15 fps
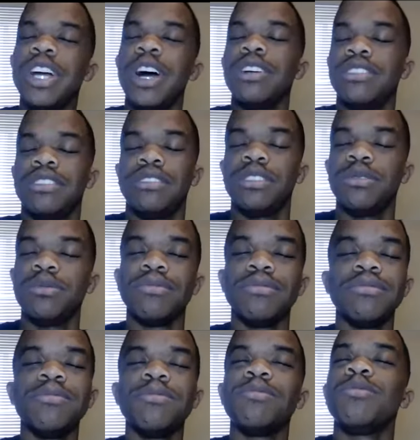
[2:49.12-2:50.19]
all just
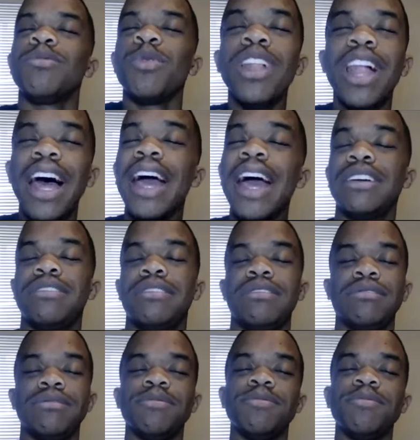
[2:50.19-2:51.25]
relax,
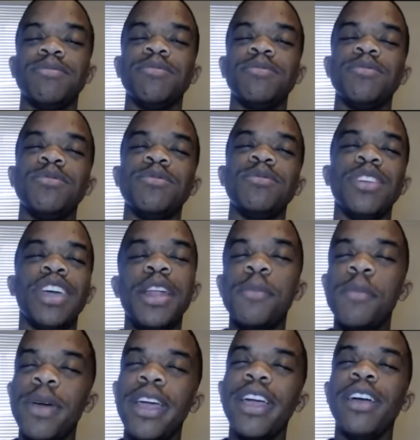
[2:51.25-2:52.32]
get a
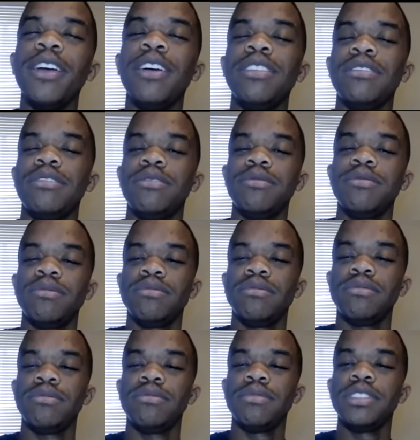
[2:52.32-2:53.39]
beer,
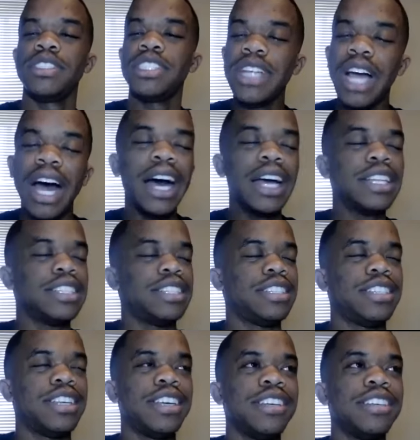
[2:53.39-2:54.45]
shot.
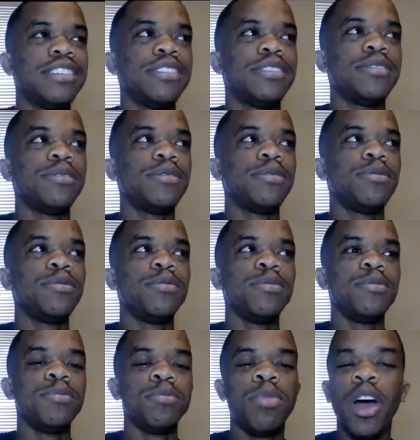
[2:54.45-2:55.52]

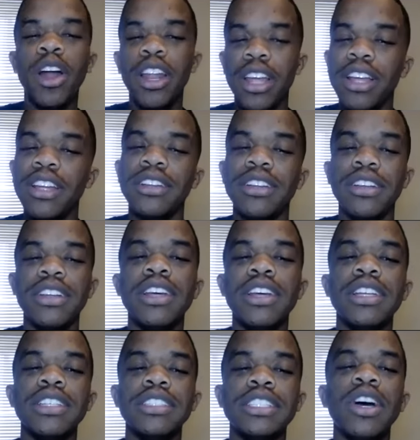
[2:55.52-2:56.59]
Party
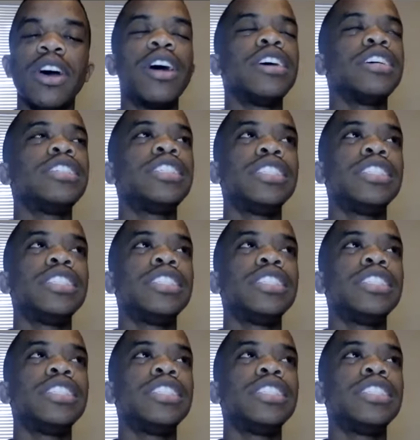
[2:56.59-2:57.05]
to our